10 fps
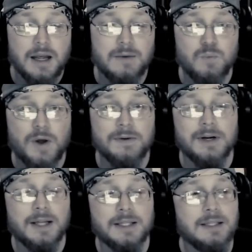and whether or
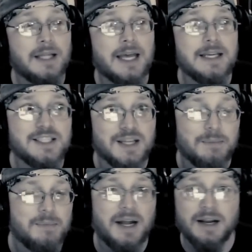not they like
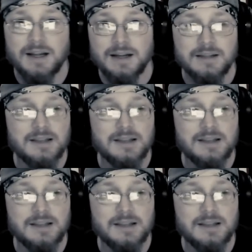somebody.